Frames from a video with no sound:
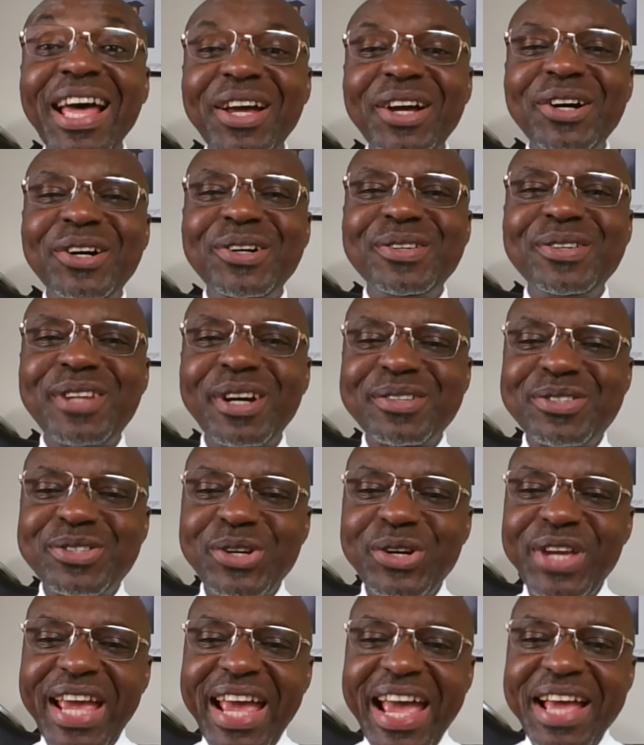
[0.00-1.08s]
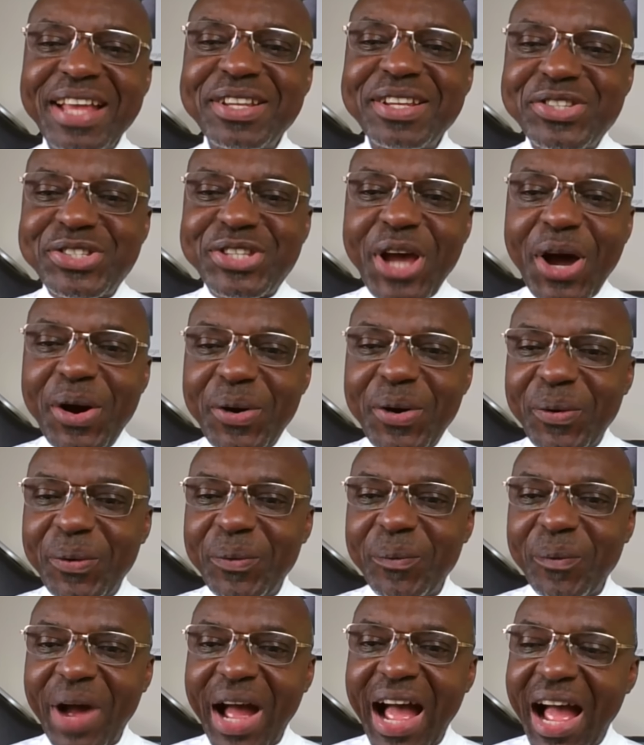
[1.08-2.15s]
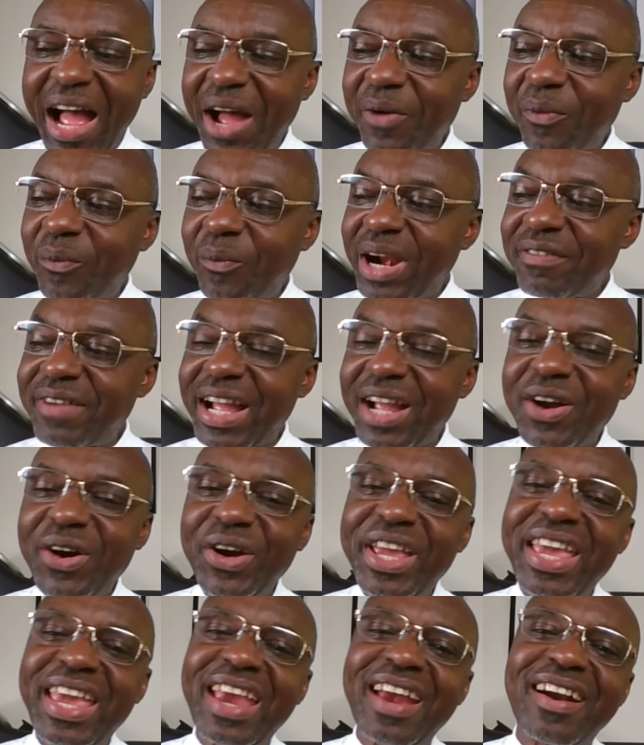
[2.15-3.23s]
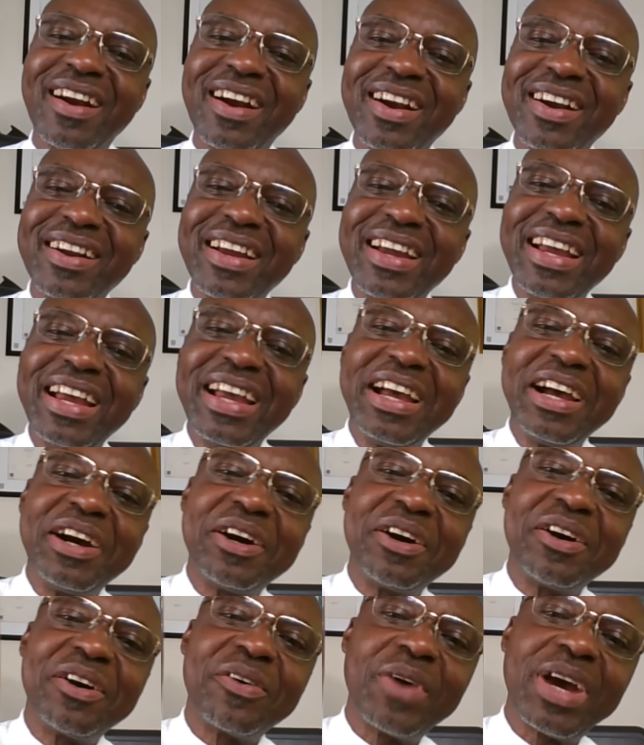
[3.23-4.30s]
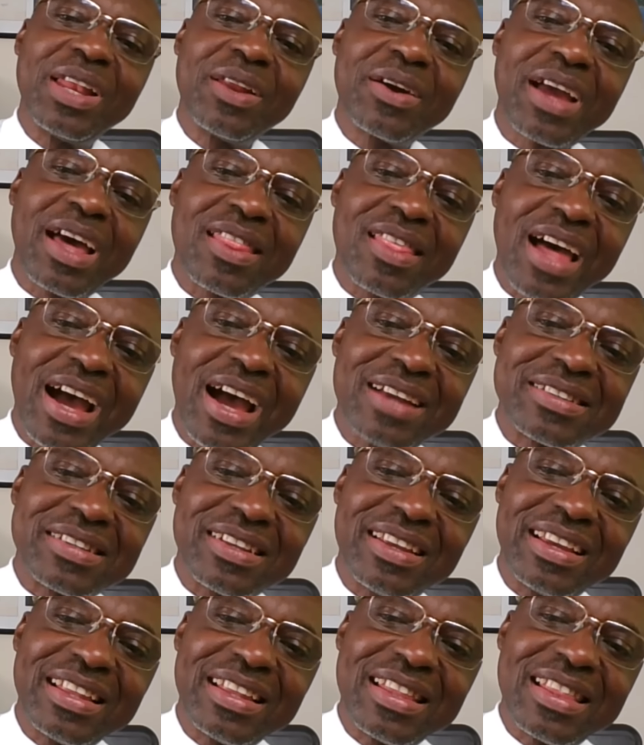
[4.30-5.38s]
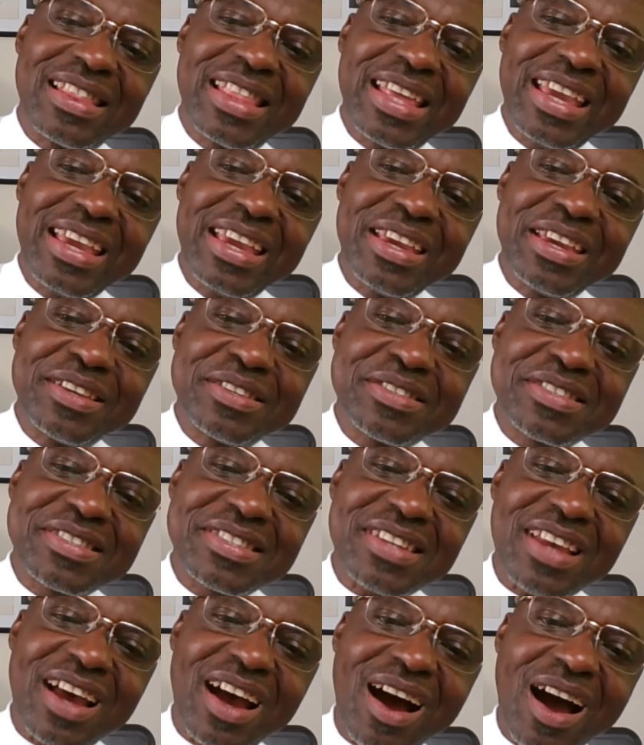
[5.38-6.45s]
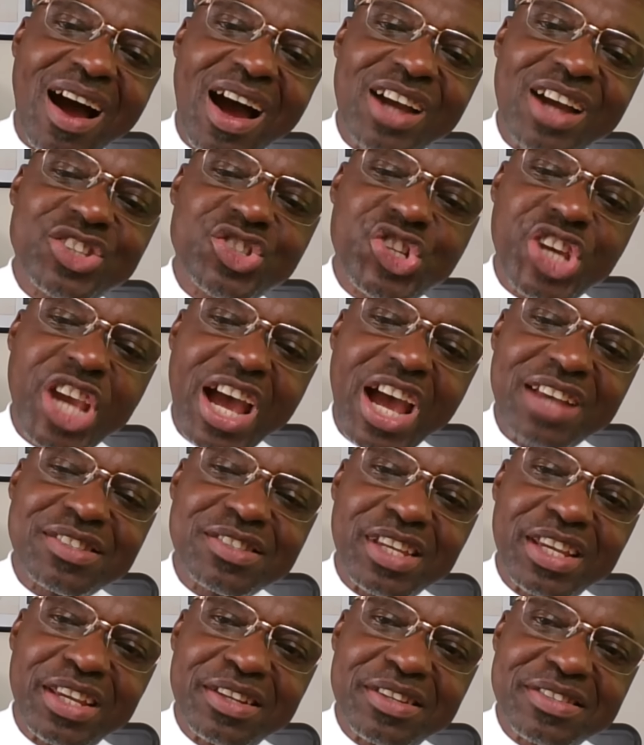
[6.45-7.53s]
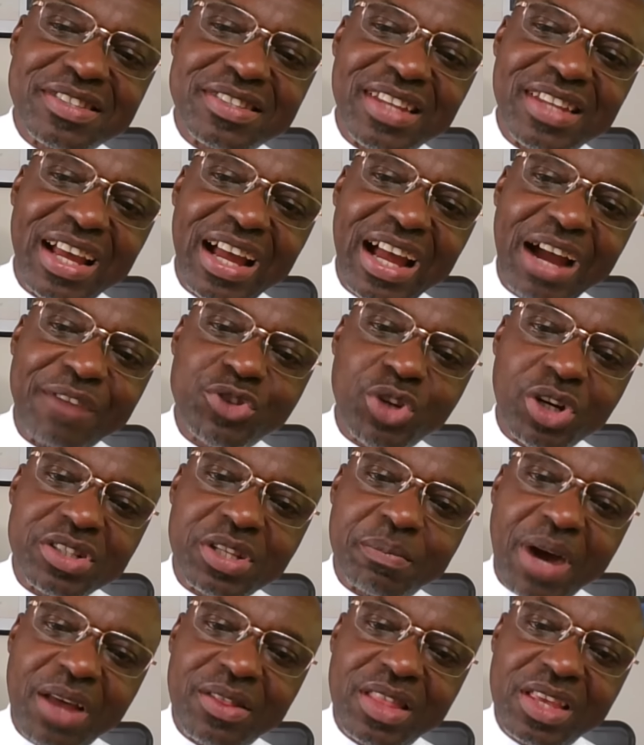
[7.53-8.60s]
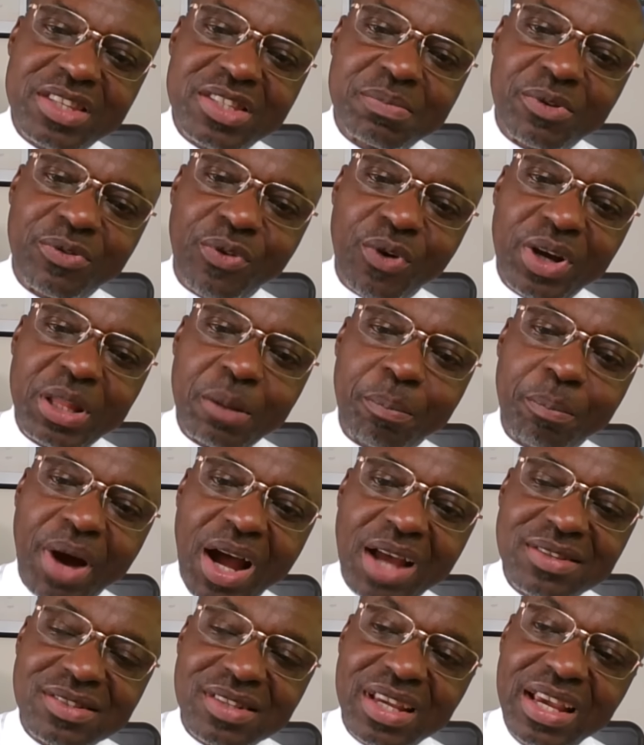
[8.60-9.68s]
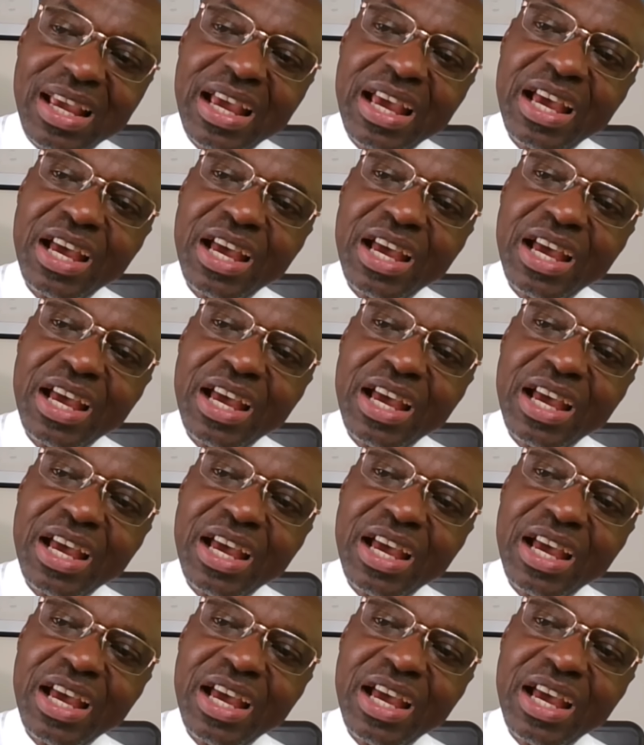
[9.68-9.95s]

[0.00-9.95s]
Hello, Dr. Joe here. So, what have I got here? Well, look at that. These are chia seeds. I've talked about these before in the past.